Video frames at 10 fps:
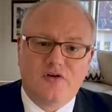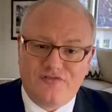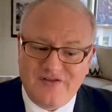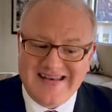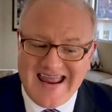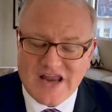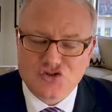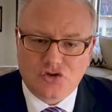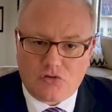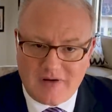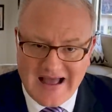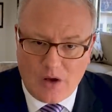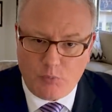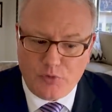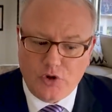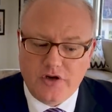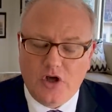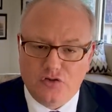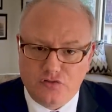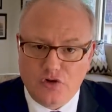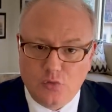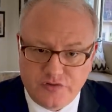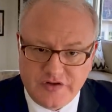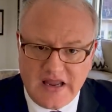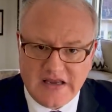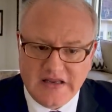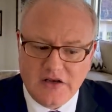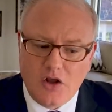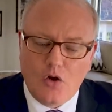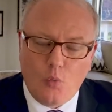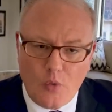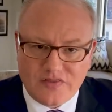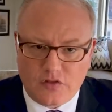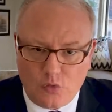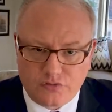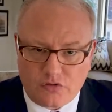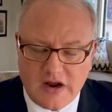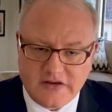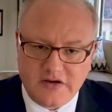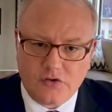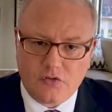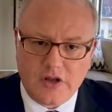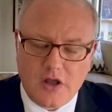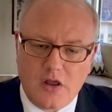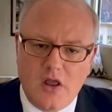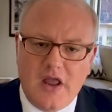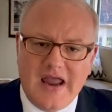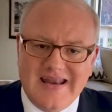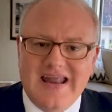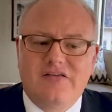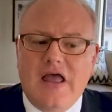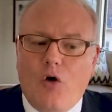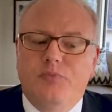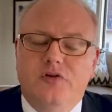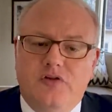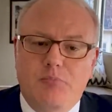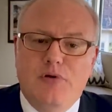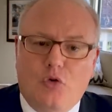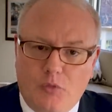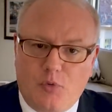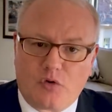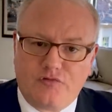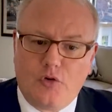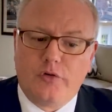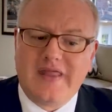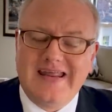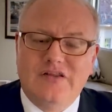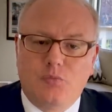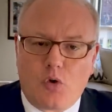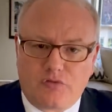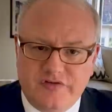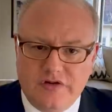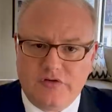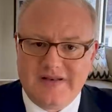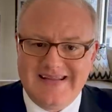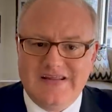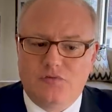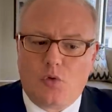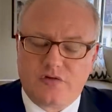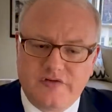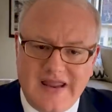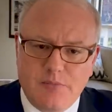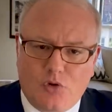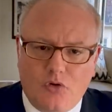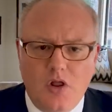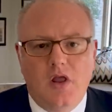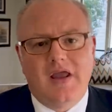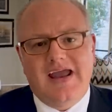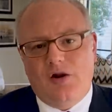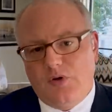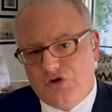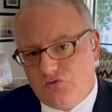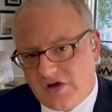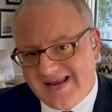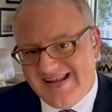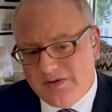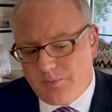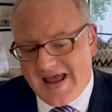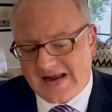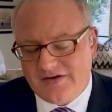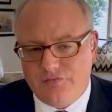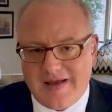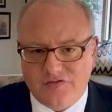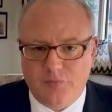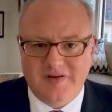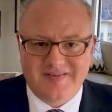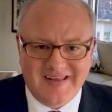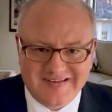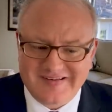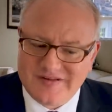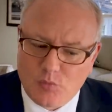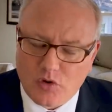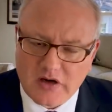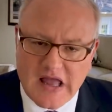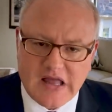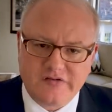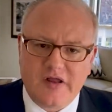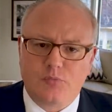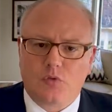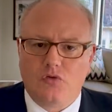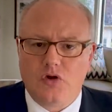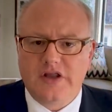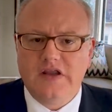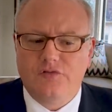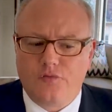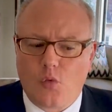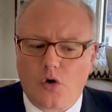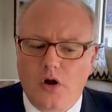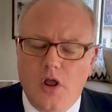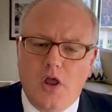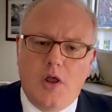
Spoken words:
financial output associated with those criteria, and that helps us to build a portfolio that is more resilient, is more stable. And when you look at impact investments, it's a similar concept. We're looking for